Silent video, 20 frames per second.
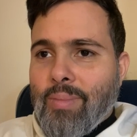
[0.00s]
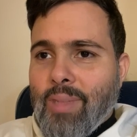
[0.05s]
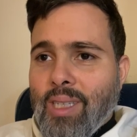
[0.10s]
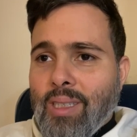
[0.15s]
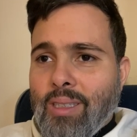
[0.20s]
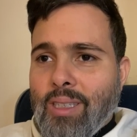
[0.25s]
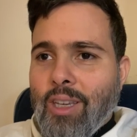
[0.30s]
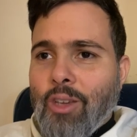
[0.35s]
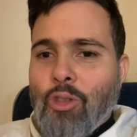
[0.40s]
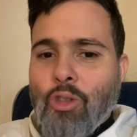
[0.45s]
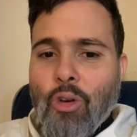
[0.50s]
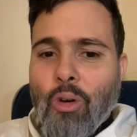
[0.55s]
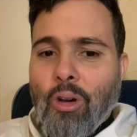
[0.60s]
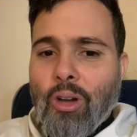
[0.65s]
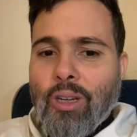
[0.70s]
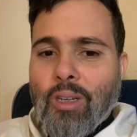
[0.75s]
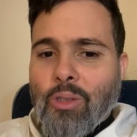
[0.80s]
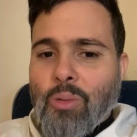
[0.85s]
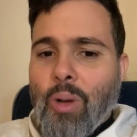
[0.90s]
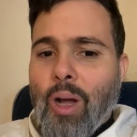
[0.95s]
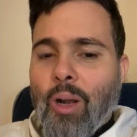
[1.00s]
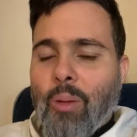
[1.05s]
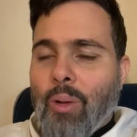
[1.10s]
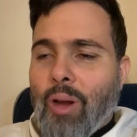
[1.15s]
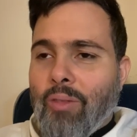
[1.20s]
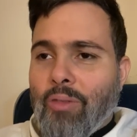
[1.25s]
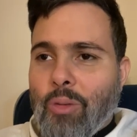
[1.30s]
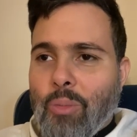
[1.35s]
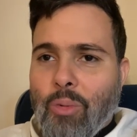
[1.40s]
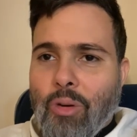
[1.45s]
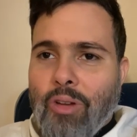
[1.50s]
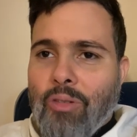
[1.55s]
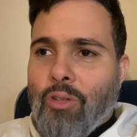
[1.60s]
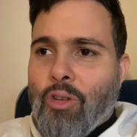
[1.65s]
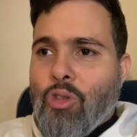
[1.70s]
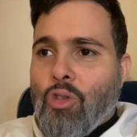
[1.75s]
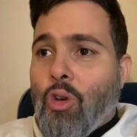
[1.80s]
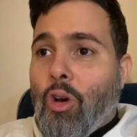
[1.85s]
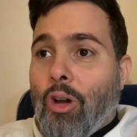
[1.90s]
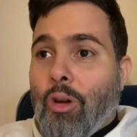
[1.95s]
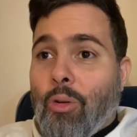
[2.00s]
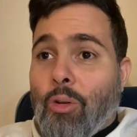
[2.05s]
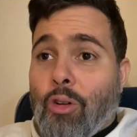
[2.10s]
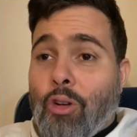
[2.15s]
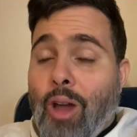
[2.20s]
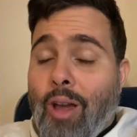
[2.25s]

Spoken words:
seek joy as well. We have to pray for joy.